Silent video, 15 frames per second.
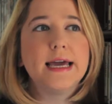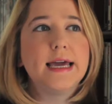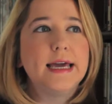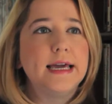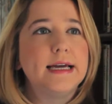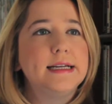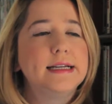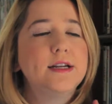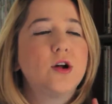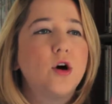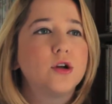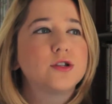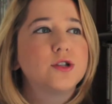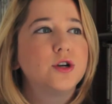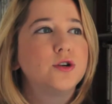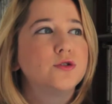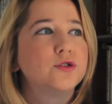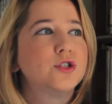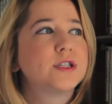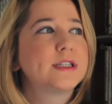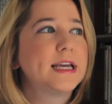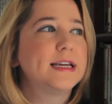and it also
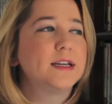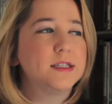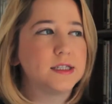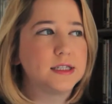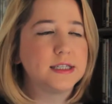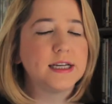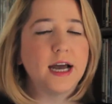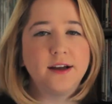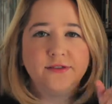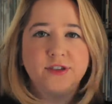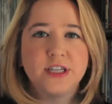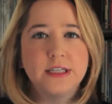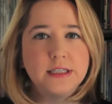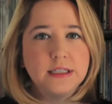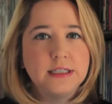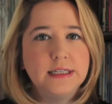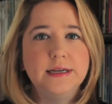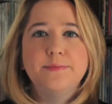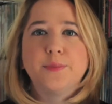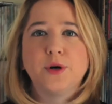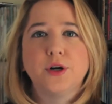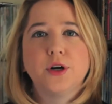just like dived in
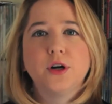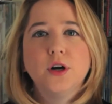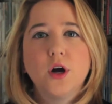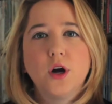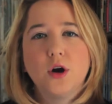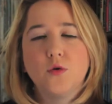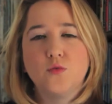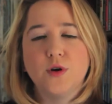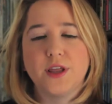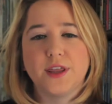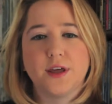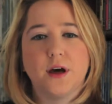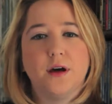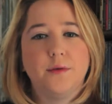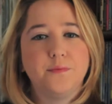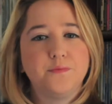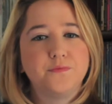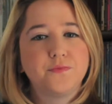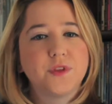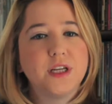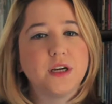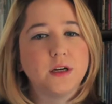deeper with
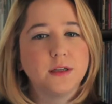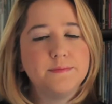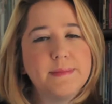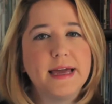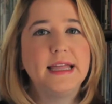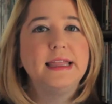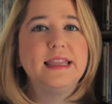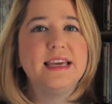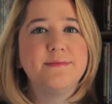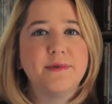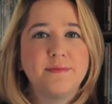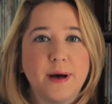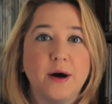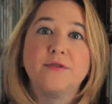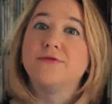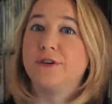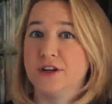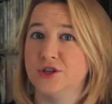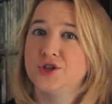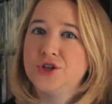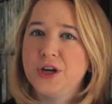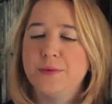their main theme about
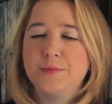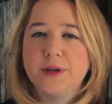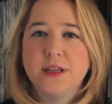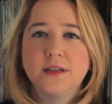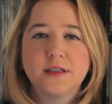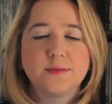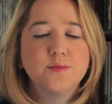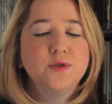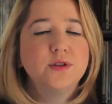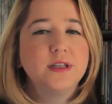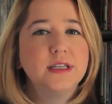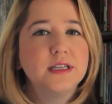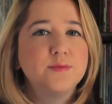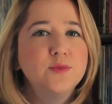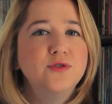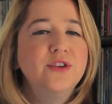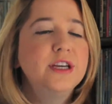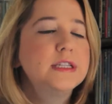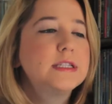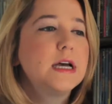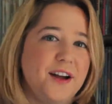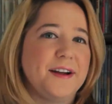friendship in these
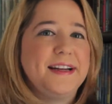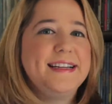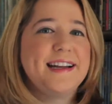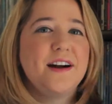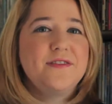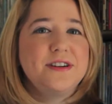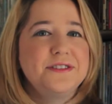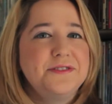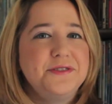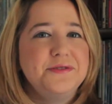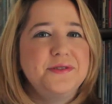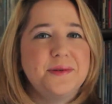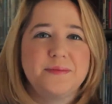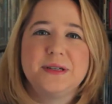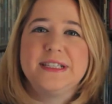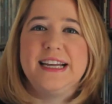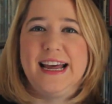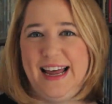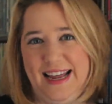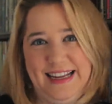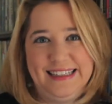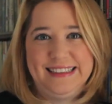movies. All right, now on to number
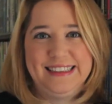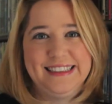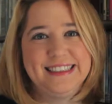10.